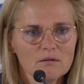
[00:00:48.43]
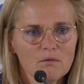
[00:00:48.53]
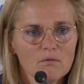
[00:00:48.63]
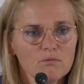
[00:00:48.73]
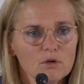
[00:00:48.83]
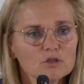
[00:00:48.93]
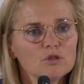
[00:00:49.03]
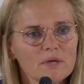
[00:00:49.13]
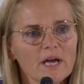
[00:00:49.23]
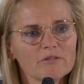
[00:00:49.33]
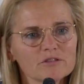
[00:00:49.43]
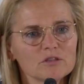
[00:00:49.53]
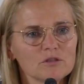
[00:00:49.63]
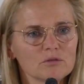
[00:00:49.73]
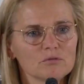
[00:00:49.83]
what do we have
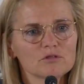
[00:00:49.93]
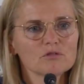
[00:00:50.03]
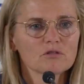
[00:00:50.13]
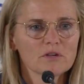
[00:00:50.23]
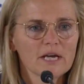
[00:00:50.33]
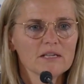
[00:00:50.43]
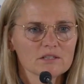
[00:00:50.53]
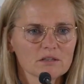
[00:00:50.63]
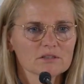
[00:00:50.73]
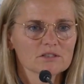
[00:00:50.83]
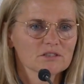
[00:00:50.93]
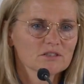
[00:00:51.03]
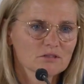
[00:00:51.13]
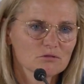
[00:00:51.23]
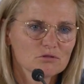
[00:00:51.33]
to do to create
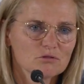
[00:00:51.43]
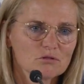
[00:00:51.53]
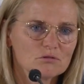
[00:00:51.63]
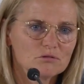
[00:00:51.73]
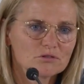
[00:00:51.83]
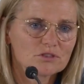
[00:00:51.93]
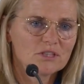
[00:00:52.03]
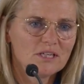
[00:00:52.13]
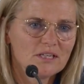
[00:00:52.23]
chances and to score goals.